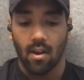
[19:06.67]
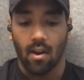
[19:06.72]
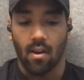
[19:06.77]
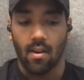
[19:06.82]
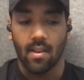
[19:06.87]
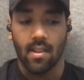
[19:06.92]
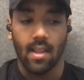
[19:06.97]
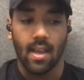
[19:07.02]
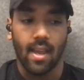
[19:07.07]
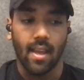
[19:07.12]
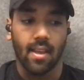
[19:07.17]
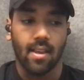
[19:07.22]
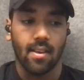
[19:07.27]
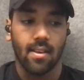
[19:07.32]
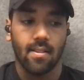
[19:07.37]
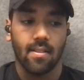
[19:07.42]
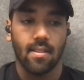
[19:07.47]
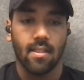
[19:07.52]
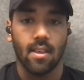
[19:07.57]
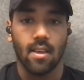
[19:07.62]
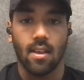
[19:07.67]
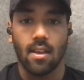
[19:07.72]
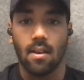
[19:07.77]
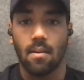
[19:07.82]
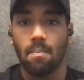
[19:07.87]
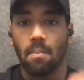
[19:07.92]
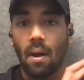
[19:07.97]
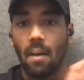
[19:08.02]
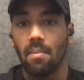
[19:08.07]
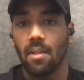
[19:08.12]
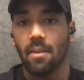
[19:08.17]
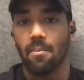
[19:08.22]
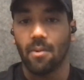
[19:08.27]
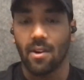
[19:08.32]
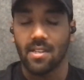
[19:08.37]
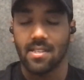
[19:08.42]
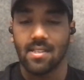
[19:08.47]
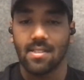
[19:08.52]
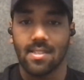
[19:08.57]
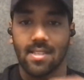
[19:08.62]
On like the public
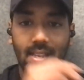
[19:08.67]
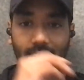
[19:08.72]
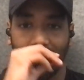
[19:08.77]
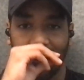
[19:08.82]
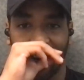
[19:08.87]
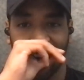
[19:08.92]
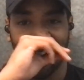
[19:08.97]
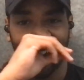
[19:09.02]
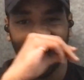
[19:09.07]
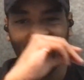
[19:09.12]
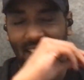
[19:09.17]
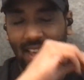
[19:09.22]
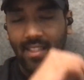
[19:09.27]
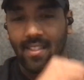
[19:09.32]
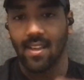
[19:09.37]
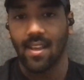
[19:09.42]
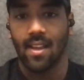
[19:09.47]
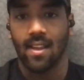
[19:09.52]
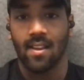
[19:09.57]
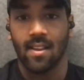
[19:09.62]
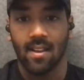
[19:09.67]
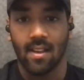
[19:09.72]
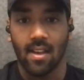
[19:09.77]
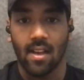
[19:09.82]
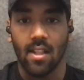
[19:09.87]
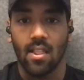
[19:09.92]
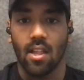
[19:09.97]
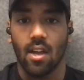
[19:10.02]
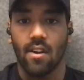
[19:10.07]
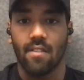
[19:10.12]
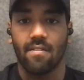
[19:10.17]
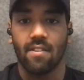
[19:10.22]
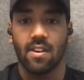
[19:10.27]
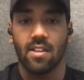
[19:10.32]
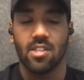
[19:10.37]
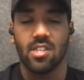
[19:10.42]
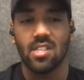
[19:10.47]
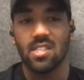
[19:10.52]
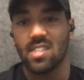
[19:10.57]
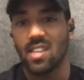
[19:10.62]
presence side, I think a lot of it
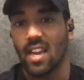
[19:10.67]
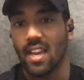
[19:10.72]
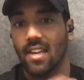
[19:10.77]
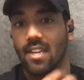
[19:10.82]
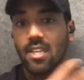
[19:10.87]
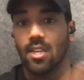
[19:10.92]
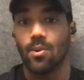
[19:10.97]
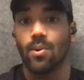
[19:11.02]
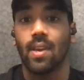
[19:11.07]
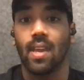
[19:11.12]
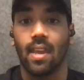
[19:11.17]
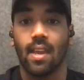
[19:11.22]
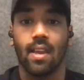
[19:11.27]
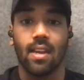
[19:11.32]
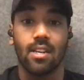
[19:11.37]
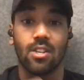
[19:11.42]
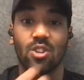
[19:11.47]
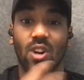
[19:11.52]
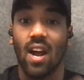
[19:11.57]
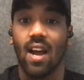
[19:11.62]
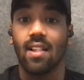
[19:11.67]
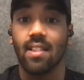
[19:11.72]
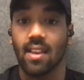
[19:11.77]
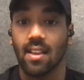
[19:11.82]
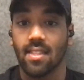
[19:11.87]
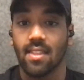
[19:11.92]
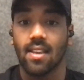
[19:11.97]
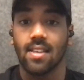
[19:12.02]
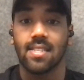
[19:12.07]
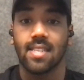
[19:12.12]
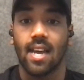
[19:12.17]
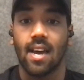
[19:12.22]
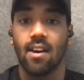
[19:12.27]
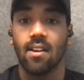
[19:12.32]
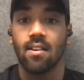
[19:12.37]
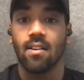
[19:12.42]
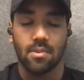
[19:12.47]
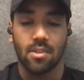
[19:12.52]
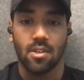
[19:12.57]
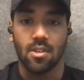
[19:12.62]
is just like doing and trialing things
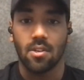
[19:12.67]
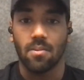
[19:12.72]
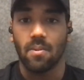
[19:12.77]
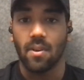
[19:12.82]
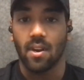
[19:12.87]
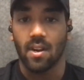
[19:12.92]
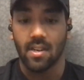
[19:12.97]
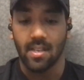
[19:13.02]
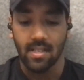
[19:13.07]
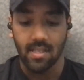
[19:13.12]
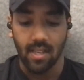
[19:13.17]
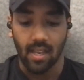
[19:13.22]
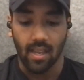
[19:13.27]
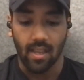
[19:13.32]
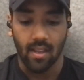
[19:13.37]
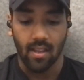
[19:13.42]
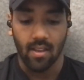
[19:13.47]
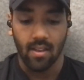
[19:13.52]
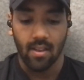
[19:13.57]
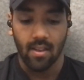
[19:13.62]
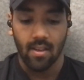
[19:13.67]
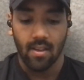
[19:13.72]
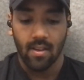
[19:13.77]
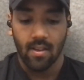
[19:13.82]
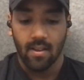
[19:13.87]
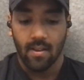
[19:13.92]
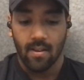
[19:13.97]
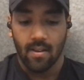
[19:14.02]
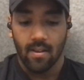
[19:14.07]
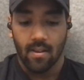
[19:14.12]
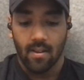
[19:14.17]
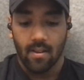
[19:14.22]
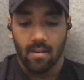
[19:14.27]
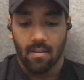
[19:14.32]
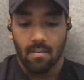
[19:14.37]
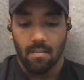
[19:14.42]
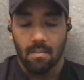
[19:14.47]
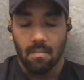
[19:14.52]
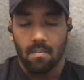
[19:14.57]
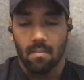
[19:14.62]
out. So to be honest,
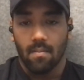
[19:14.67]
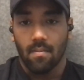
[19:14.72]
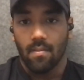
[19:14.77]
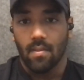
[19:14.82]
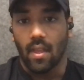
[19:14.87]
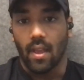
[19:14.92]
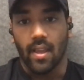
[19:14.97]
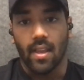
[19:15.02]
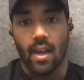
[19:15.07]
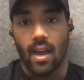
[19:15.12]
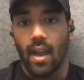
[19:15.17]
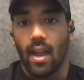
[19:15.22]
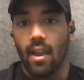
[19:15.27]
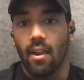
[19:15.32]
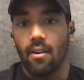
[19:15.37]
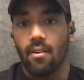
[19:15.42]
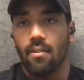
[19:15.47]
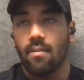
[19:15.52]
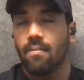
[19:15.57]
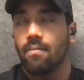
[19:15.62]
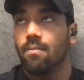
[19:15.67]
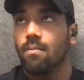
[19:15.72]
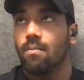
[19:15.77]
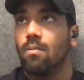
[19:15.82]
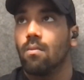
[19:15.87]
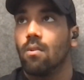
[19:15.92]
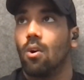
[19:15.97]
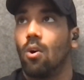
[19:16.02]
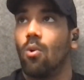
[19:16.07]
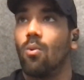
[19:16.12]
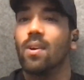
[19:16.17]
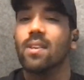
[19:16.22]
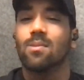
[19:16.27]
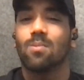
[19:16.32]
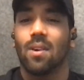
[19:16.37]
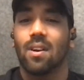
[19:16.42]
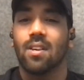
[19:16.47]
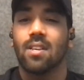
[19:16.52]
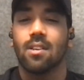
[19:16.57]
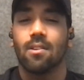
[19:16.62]
like I
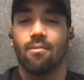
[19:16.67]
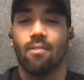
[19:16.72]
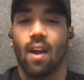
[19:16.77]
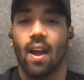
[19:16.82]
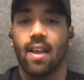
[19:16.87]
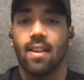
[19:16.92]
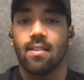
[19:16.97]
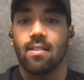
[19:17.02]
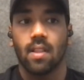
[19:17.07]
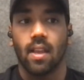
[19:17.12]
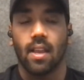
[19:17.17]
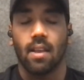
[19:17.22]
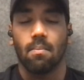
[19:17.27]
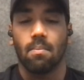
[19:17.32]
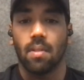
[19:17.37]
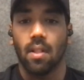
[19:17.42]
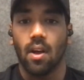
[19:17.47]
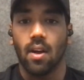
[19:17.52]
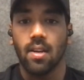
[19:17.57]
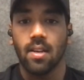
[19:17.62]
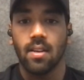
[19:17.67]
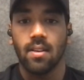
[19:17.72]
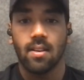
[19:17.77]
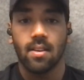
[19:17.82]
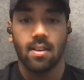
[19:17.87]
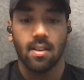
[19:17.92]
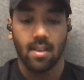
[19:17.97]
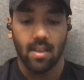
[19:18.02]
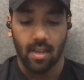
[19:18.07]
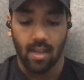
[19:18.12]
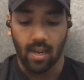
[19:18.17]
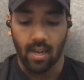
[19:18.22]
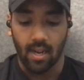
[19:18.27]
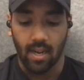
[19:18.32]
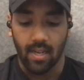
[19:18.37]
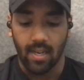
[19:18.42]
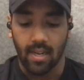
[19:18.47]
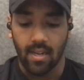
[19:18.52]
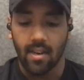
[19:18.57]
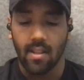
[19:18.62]
always wanted to write like a blog, and
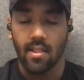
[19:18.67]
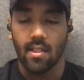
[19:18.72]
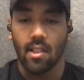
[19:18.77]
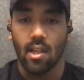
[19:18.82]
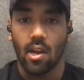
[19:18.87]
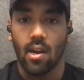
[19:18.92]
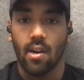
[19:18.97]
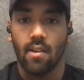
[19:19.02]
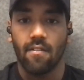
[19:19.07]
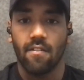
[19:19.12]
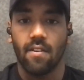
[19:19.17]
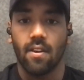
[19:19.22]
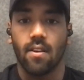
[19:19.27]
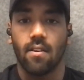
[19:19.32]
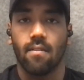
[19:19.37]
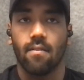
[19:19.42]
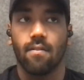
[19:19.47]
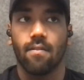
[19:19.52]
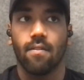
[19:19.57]
I did a lot of it.